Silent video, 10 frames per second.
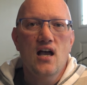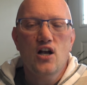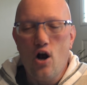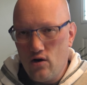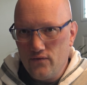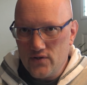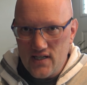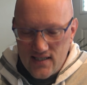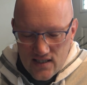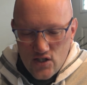Carnival
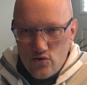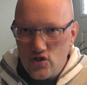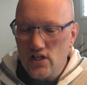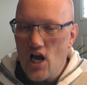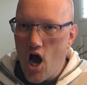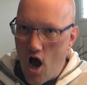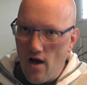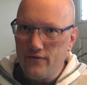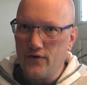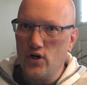doesn't usually
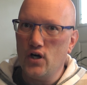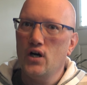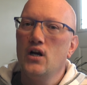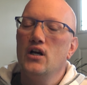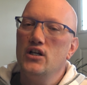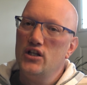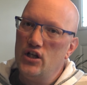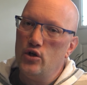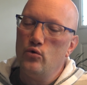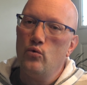offer
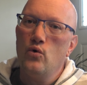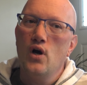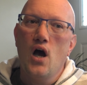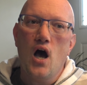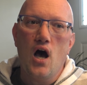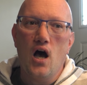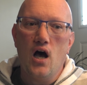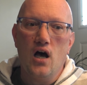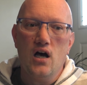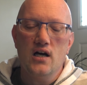you
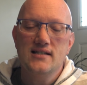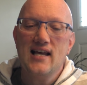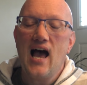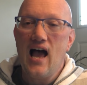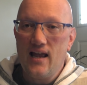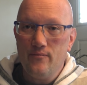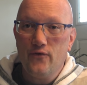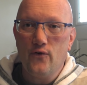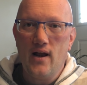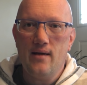a time
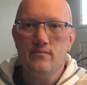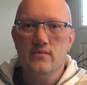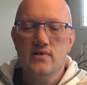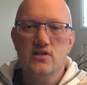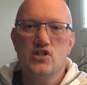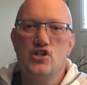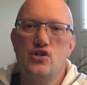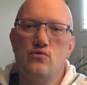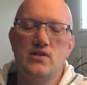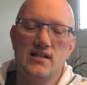frame
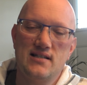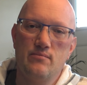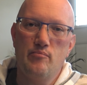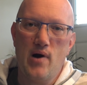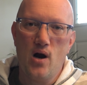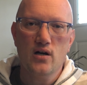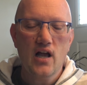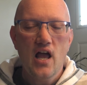to disembark.